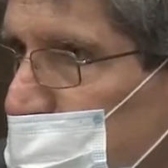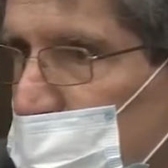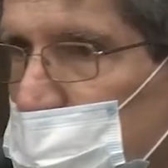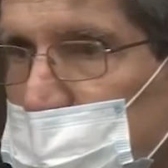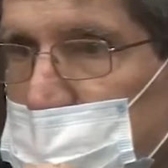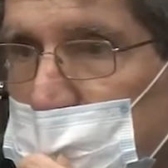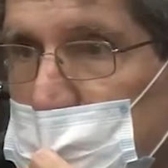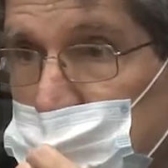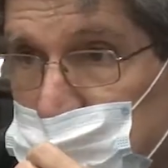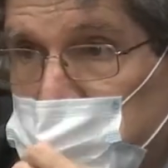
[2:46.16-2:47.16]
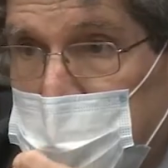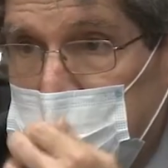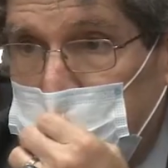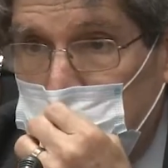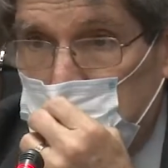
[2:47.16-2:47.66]
and export, which of
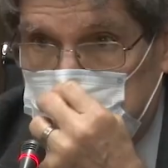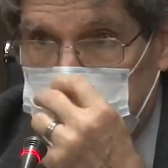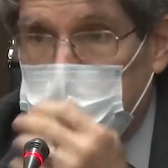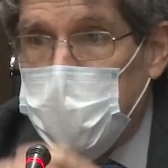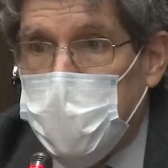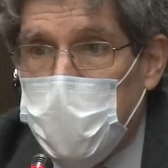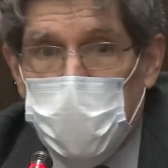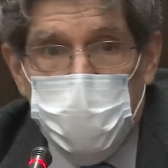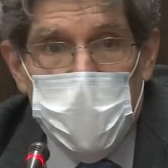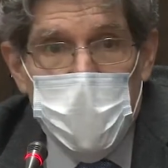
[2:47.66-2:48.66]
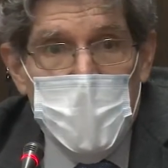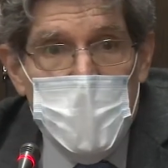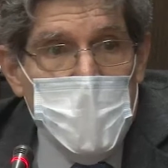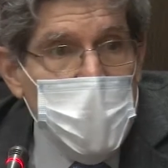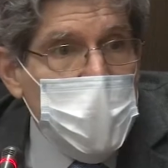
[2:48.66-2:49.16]
course is very important to the
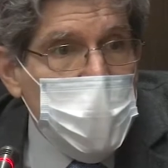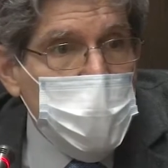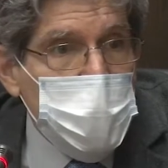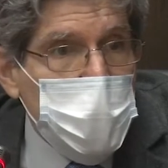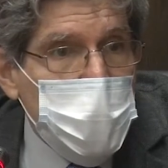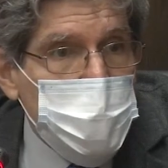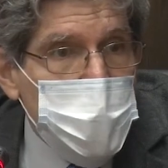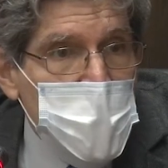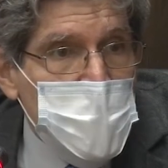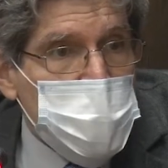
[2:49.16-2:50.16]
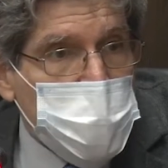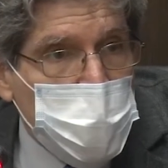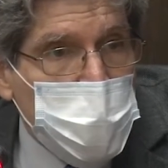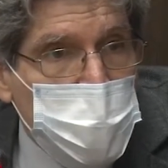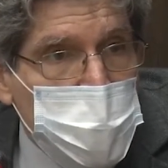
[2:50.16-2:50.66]
economy. And
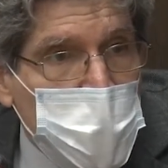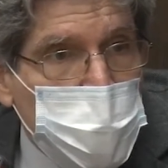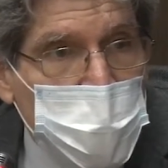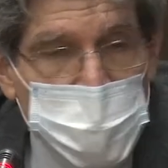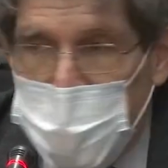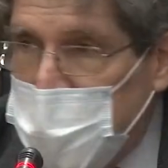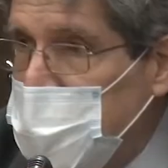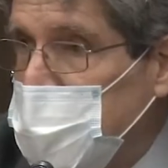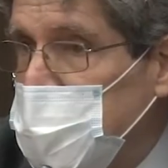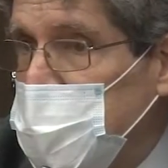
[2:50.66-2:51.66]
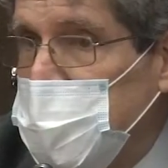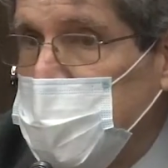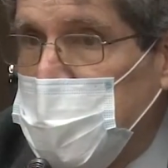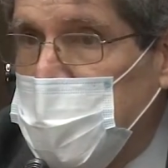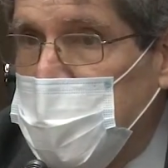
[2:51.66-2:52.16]
so we're
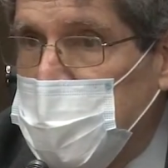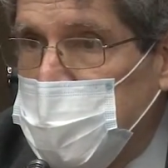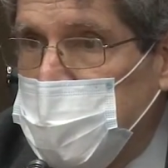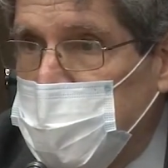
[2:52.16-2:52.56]
very